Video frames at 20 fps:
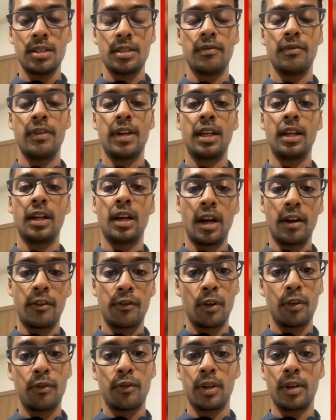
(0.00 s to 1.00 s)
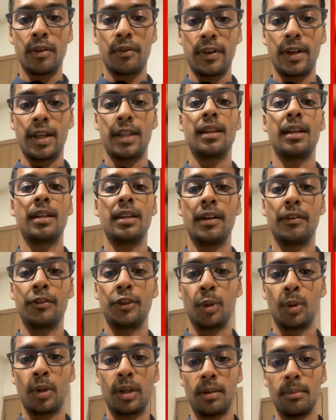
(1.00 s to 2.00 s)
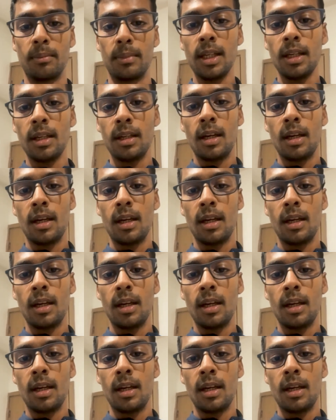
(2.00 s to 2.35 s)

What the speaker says: Very grateful for the faith that they've showed in me.